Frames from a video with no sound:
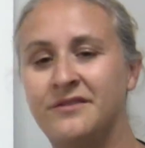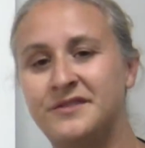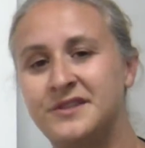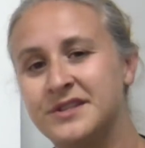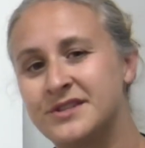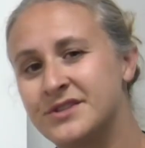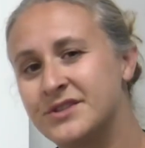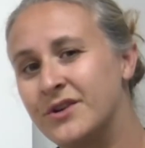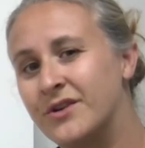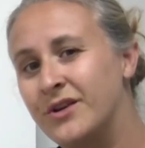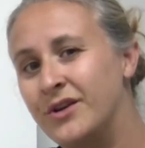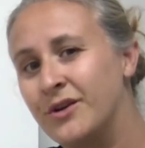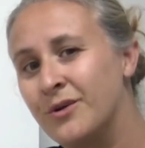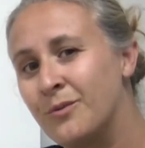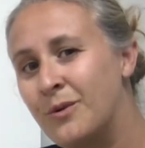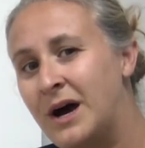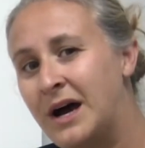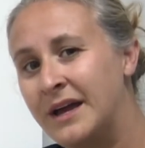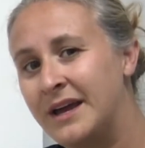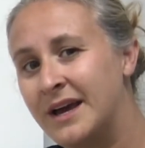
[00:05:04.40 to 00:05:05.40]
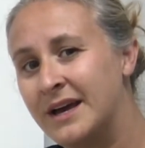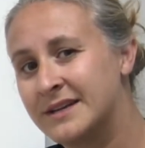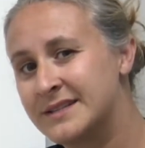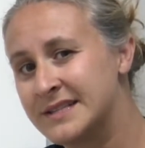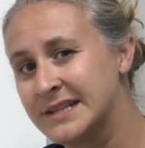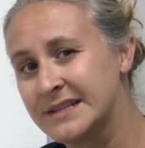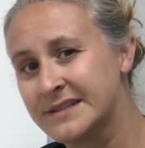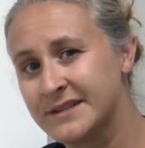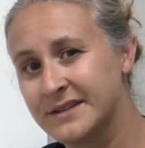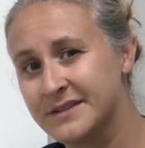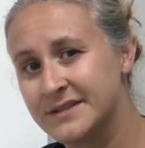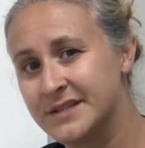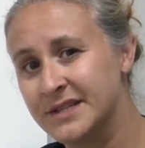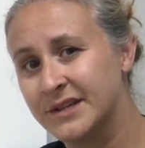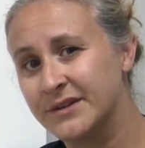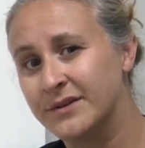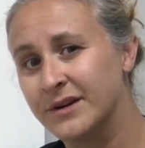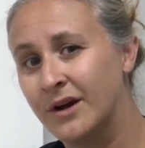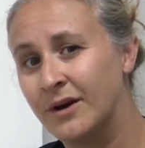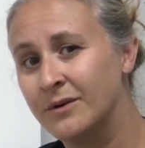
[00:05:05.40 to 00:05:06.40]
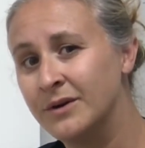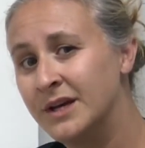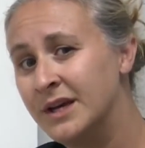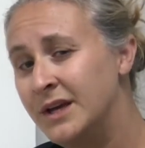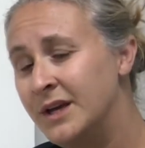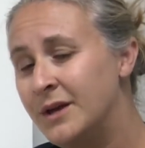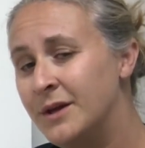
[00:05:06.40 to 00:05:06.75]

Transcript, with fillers: have to start your y-axis at zero.